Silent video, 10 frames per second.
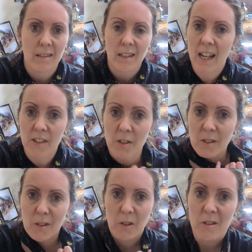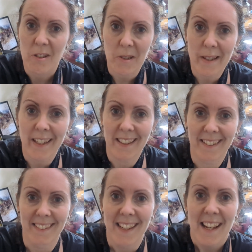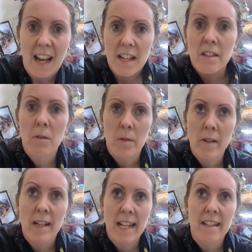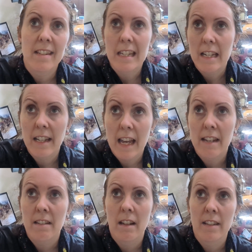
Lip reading: I just couldn't do it. I ended up doing 18 again,